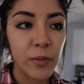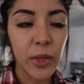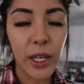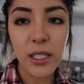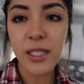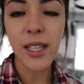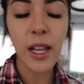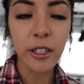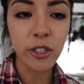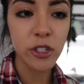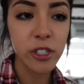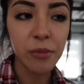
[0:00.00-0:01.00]
like a
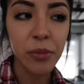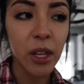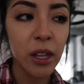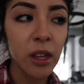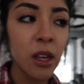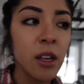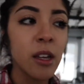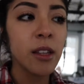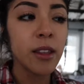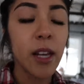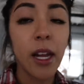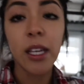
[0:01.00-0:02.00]
salad or something
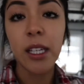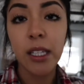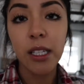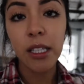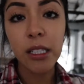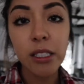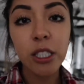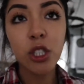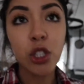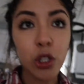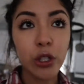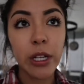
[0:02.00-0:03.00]
that I can eat
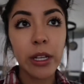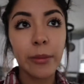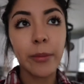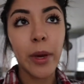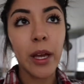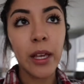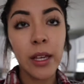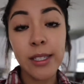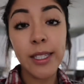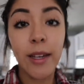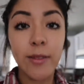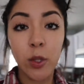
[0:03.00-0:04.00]
during my,
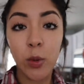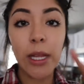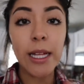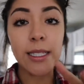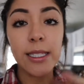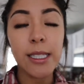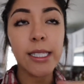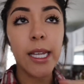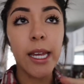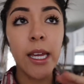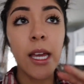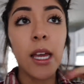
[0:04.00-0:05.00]
because I have two classes
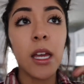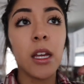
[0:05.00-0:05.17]
today,